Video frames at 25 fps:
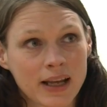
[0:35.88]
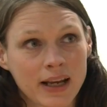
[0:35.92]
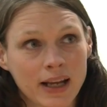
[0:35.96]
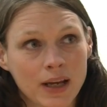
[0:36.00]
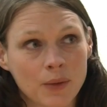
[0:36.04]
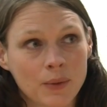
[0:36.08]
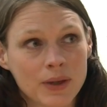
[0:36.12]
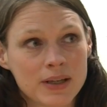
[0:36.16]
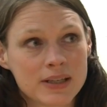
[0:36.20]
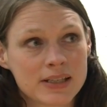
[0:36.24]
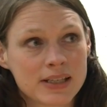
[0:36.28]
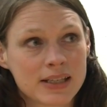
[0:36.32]
and
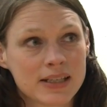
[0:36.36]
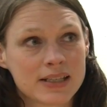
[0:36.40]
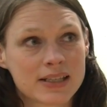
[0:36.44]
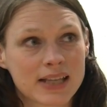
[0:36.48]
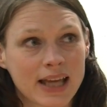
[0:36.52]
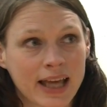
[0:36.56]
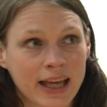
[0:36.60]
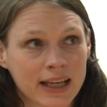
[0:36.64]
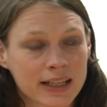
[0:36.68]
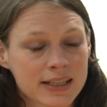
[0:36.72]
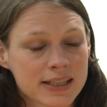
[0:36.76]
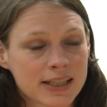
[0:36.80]
I went
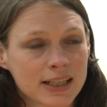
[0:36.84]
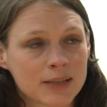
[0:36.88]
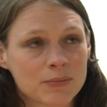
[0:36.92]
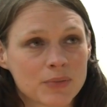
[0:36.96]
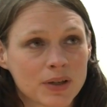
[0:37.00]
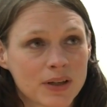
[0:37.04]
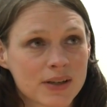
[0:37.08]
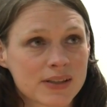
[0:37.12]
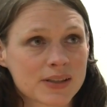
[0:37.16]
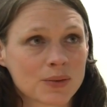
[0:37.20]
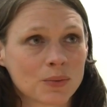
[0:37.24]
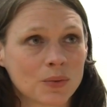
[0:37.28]
into acting
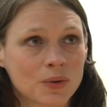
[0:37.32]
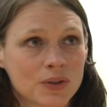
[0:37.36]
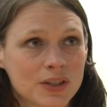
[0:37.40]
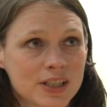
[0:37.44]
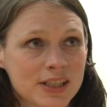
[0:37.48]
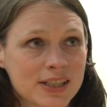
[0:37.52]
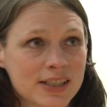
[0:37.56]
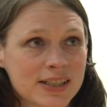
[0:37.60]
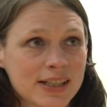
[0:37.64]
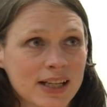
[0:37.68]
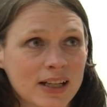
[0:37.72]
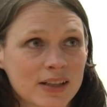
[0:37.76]
because I
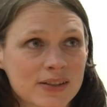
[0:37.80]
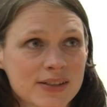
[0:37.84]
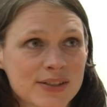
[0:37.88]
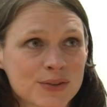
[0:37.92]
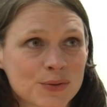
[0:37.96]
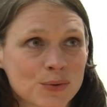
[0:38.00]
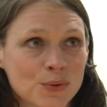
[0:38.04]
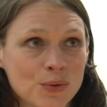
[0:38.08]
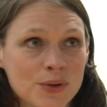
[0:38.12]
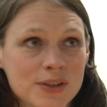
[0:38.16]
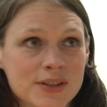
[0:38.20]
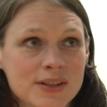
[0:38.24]
wanted to tell
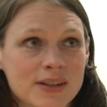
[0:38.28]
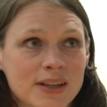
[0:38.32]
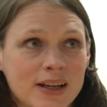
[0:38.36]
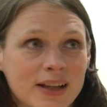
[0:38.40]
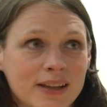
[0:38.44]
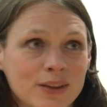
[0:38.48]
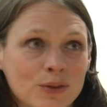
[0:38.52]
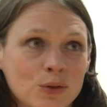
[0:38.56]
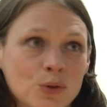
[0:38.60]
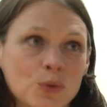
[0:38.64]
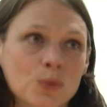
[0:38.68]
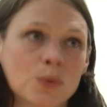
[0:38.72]
stories that
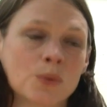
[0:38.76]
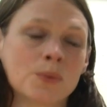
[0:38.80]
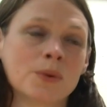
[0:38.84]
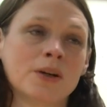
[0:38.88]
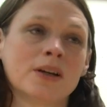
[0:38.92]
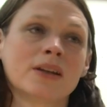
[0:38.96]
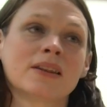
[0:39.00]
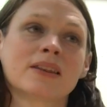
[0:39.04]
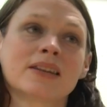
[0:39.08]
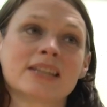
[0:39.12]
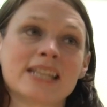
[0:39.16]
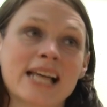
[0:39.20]
I thought were
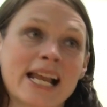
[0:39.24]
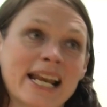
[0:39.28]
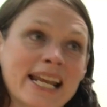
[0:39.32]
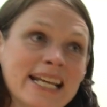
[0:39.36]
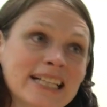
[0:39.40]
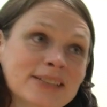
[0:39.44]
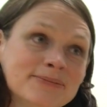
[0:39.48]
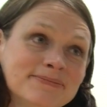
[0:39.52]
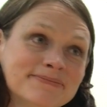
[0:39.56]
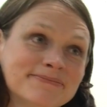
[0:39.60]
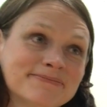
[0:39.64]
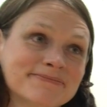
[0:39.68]
worth
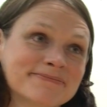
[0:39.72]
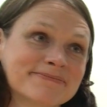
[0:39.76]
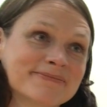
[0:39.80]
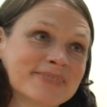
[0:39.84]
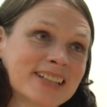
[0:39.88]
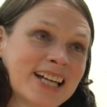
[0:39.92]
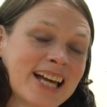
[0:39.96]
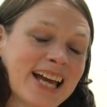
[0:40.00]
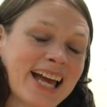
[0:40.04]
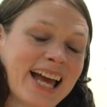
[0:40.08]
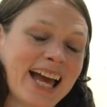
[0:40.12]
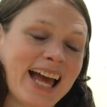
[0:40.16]
telling.
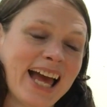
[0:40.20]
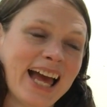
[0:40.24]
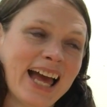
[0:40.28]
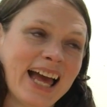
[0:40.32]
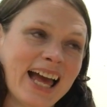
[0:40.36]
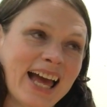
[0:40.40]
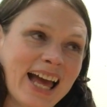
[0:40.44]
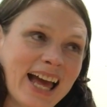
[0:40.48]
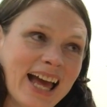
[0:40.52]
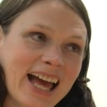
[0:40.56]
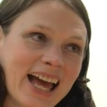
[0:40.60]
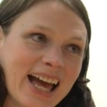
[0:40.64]

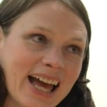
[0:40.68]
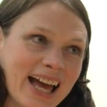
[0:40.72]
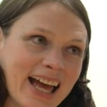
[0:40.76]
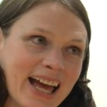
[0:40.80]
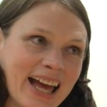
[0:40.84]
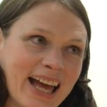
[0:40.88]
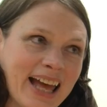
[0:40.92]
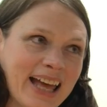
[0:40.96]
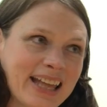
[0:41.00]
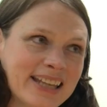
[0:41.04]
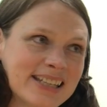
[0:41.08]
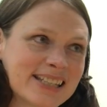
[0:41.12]

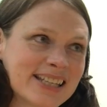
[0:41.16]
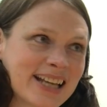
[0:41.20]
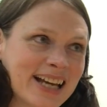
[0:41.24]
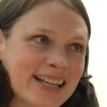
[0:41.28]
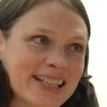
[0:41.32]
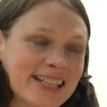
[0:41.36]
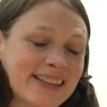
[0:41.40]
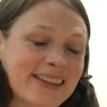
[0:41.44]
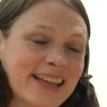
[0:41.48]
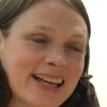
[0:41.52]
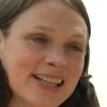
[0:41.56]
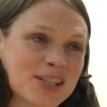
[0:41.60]
And
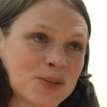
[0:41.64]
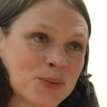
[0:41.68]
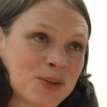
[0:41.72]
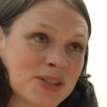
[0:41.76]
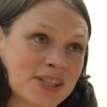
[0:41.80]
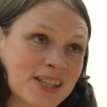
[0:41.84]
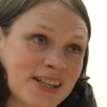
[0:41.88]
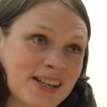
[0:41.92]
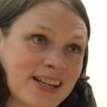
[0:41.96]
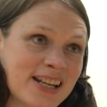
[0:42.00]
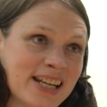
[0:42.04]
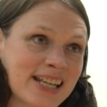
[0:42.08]
I did that to a
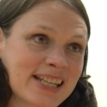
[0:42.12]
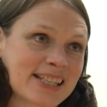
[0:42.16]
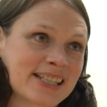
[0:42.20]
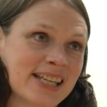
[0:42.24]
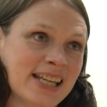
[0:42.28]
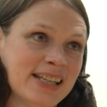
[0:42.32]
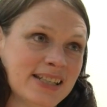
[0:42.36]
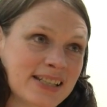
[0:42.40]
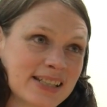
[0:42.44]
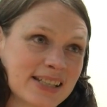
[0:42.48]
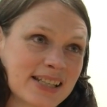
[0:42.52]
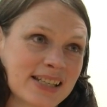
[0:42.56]
certain
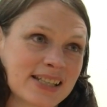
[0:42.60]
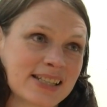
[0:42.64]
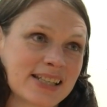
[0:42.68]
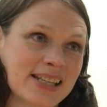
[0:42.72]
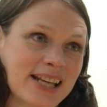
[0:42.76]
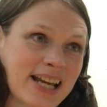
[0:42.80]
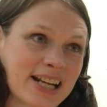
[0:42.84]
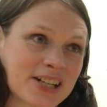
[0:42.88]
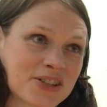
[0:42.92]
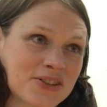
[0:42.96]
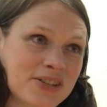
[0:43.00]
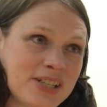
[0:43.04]
extent as
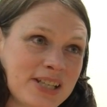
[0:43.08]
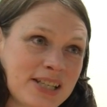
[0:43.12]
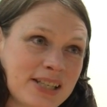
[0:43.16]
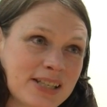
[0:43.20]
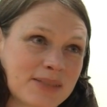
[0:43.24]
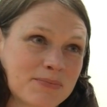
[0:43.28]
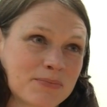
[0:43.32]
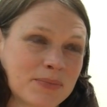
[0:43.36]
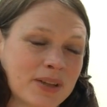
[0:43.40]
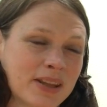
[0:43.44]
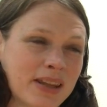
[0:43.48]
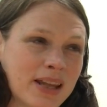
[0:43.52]
an
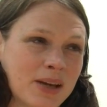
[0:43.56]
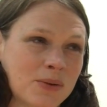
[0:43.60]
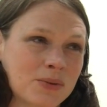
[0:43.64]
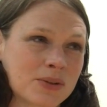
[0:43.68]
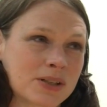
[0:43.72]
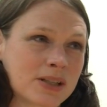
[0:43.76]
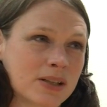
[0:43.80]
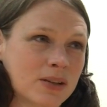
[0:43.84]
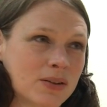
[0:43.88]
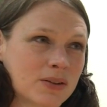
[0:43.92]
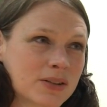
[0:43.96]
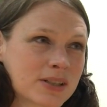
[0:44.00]
actress, but there
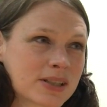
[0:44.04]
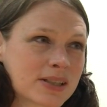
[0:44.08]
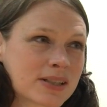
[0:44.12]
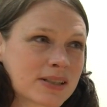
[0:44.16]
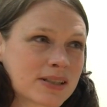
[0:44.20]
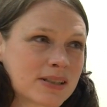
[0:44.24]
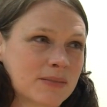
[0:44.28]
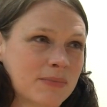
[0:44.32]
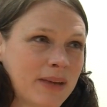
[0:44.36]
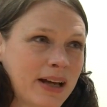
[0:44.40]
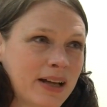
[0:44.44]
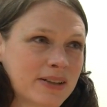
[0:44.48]
was
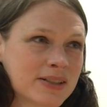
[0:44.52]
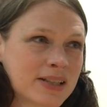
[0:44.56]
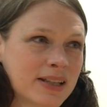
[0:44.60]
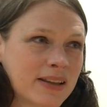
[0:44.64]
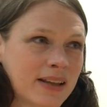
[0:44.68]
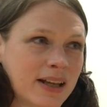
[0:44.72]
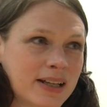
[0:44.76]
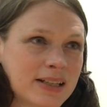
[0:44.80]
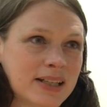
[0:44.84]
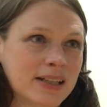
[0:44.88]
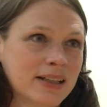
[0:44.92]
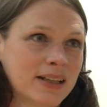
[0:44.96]
lots about
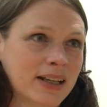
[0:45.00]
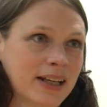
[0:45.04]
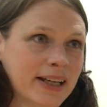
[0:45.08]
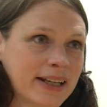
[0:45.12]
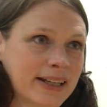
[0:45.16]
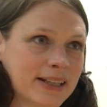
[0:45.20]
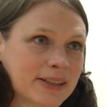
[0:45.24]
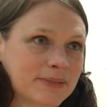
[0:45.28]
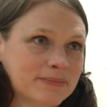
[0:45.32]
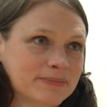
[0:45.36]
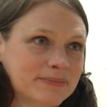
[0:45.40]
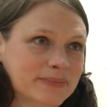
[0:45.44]
it that I didn't
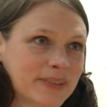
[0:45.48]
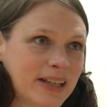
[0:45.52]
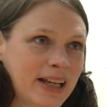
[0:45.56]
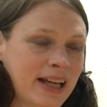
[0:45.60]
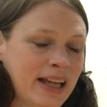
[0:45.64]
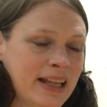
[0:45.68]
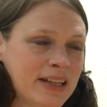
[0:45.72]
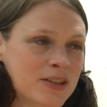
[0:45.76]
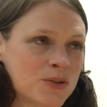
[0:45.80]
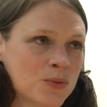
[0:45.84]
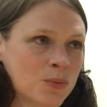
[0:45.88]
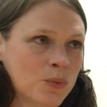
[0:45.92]
like.
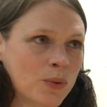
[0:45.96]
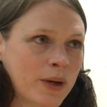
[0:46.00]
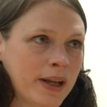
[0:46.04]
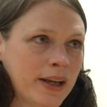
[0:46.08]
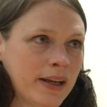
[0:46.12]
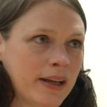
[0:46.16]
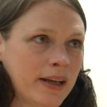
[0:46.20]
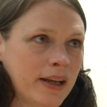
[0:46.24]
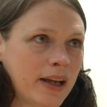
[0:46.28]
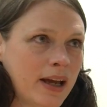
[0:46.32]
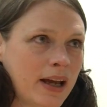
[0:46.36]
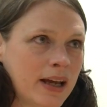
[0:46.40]
And
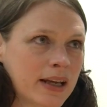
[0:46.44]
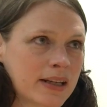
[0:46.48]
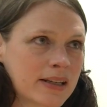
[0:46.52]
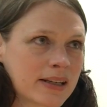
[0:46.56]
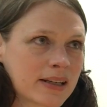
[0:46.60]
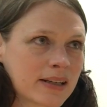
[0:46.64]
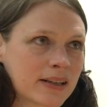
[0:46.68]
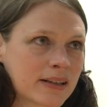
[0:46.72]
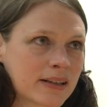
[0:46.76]
when I